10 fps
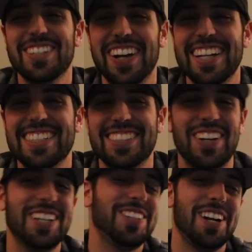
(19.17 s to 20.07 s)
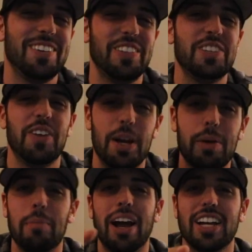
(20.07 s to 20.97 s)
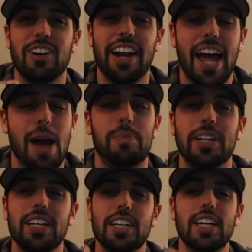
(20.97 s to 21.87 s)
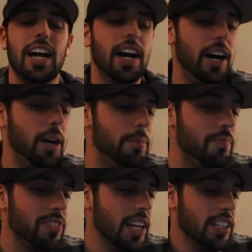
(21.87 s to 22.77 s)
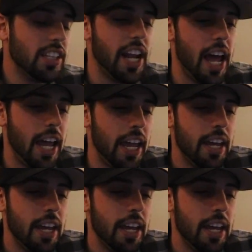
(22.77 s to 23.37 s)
Trey's trying to ruin this video, but I'm not going to let it happen. Today.